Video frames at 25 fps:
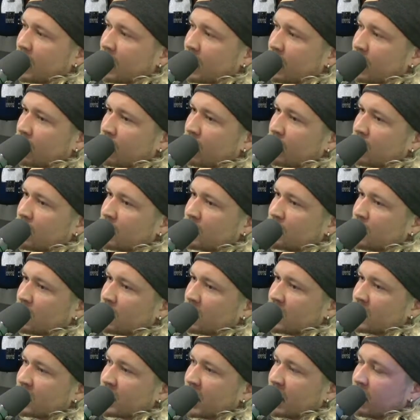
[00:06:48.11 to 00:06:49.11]
are your goals
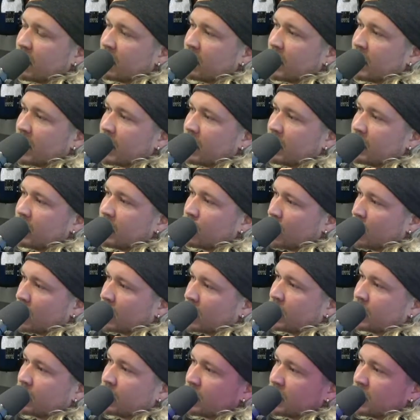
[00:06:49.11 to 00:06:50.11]
more centered around you're
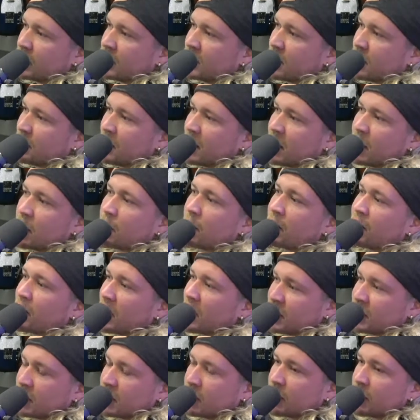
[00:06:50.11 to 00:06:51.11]
working towards something in your
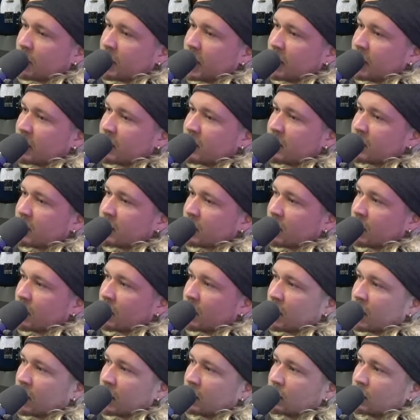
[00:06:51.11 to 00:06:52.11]
professional careers,
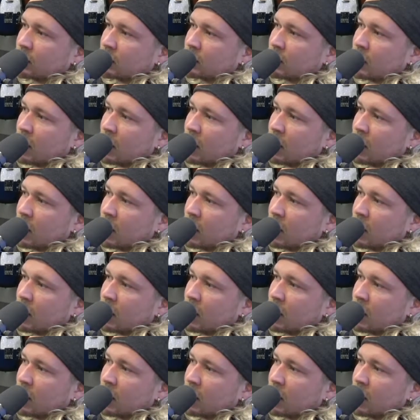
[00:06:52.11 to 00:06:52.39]
or,